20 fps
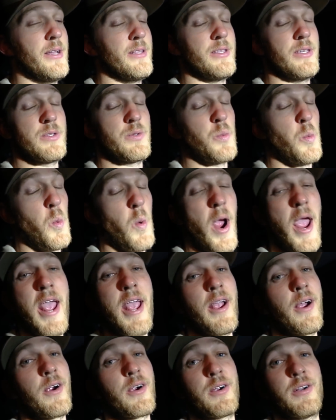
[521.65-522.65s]
That's
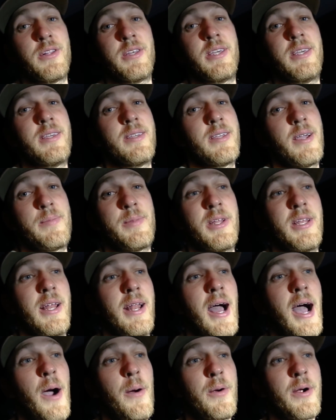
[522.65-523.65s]
way early. I mean,
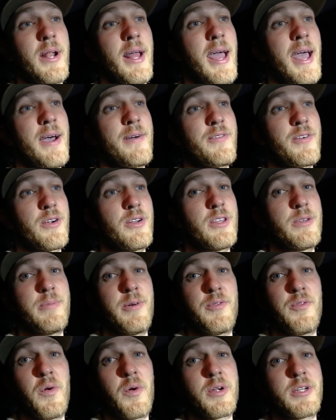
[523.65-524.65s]
an hour and a half early
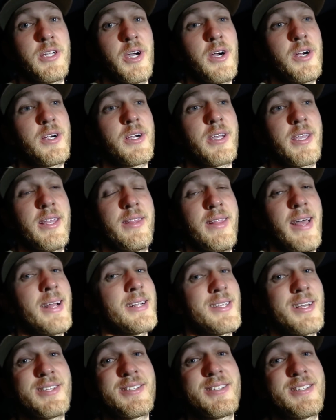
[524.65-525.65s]
before dark, and
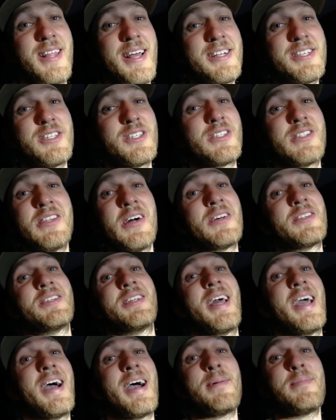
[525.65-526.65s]
that just
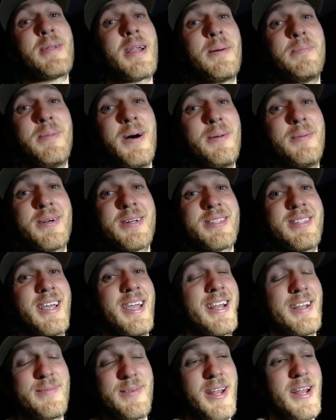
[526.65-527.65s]
doesn't happen on public
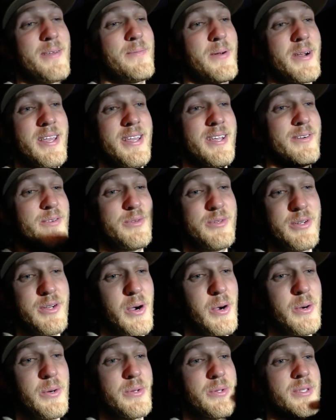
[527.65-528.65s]
land. I mean, anybody who
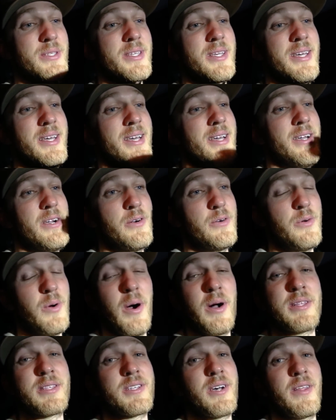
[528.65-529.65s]
knows, who
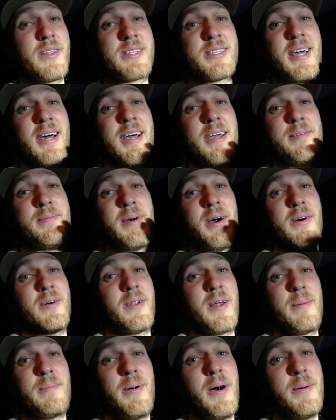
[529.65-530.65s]
hunts all the time
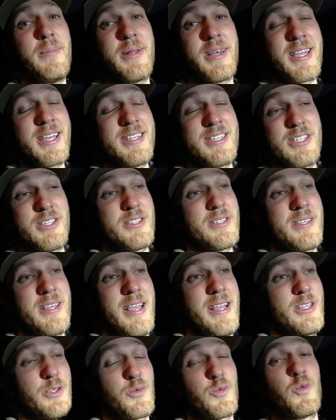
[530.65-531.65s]
out on public,
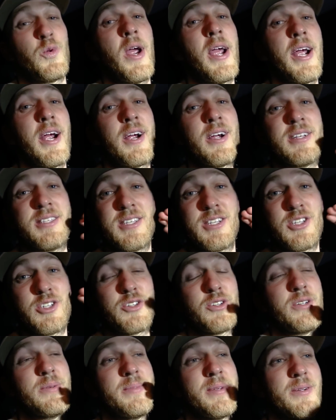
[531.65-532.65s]
it's rare. It's
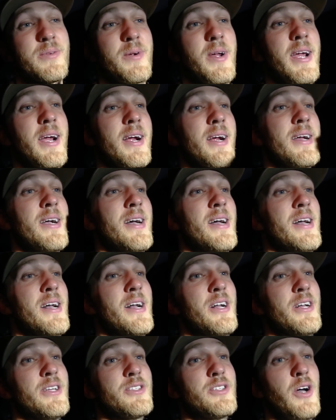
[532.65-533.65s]
extremely rare.
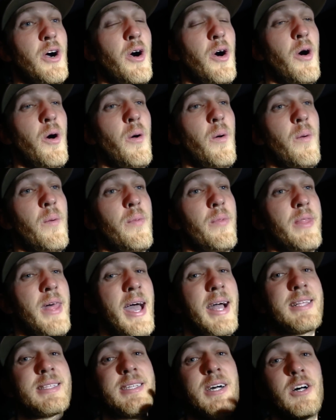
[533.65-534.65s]
So
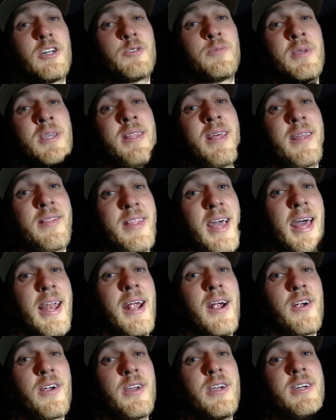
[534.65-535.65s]
that tells me that that
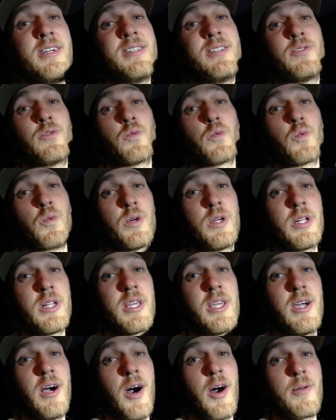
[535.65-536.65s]
area is
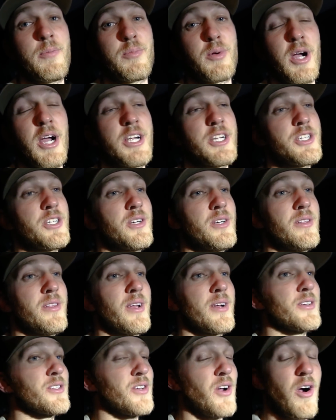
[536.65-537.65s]
really unpressured.
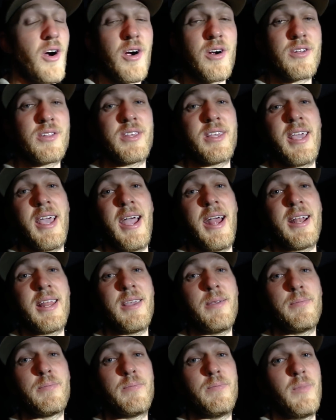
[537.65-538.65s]
There's hardly
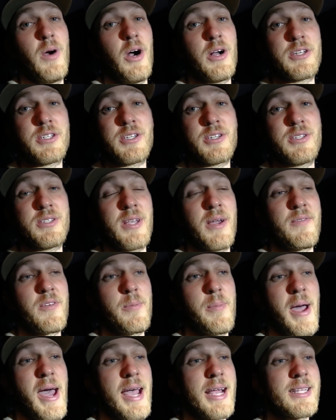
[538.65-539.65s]
any hunters
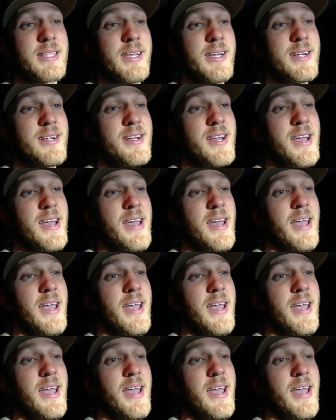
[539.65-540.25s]
ever back there,